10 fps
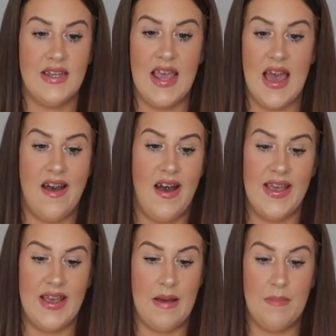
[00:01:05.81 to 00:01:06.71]
yeah,
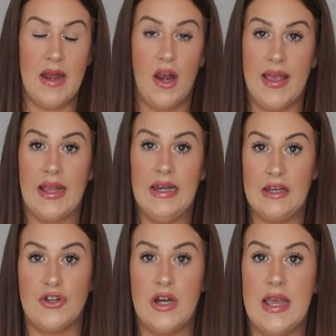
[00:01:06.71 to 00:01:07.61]
I am like
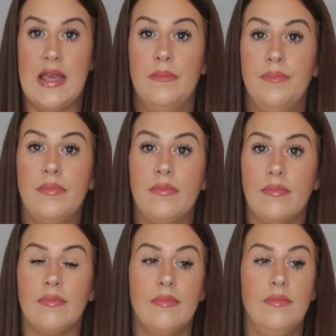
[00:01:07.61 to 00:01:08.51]
literally
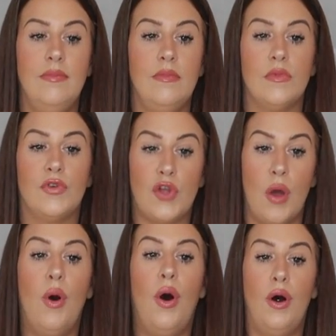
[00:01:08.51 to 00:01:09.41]

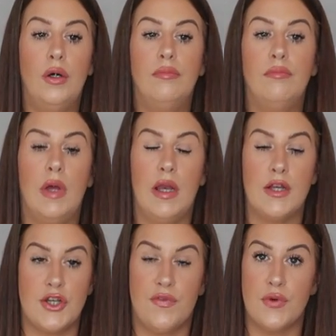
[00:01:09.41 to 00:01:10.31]
so hot and
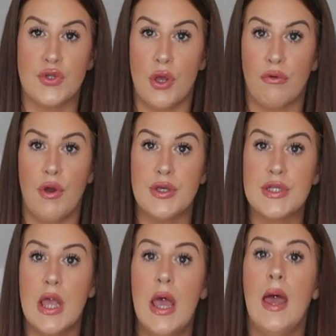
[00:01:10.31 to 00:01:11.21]
I just feel so gross.